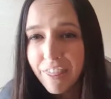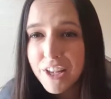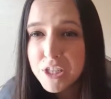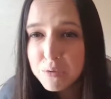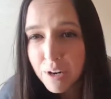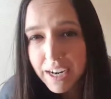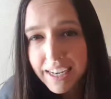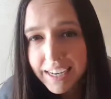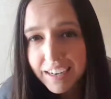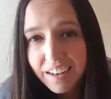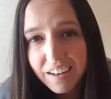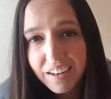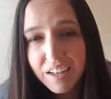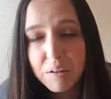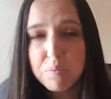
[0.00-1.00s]
This right
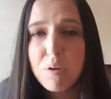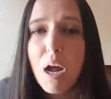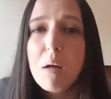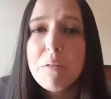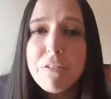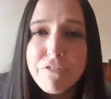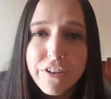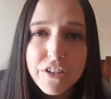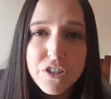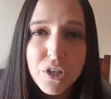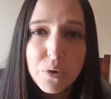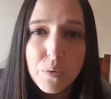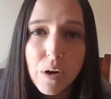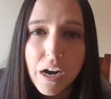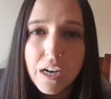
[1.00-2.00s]
here could probably fix
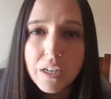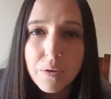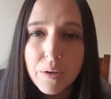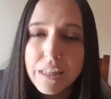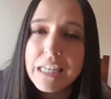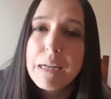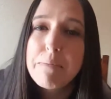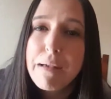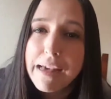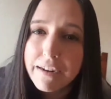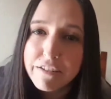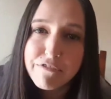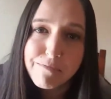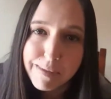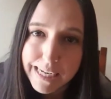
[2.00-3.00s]
your walk within a
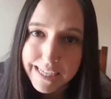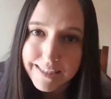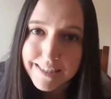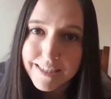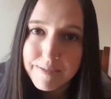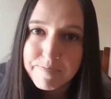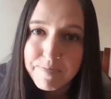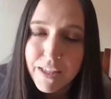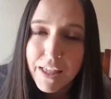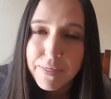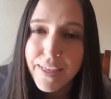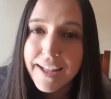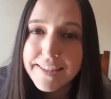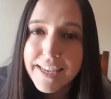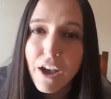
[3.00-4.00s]
matter of minutes.
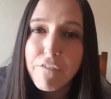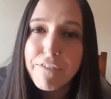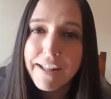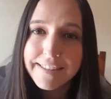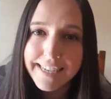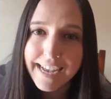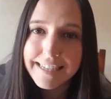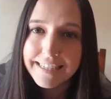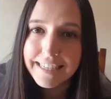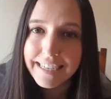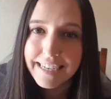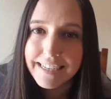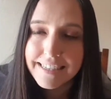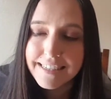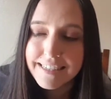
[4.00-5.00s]
That's how
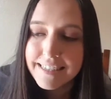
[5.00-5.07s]
fantastic